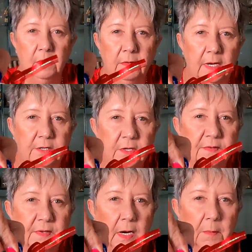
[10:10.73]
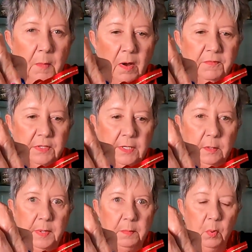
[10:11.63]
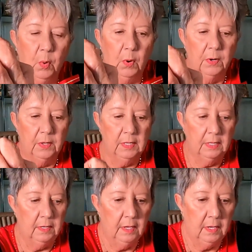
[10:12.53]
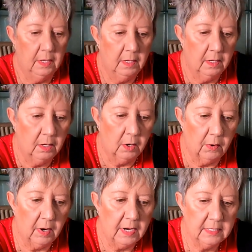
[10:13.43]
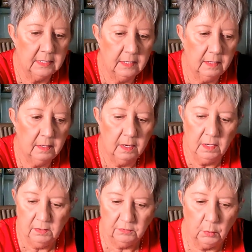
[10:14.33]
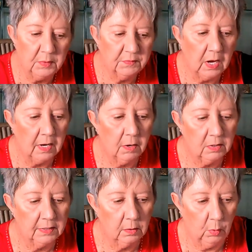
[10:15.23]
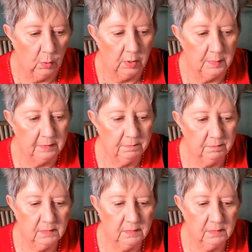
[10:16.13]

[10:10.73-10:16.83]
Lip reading: They just set them off a little bit more. All right? So we've got our little ornament.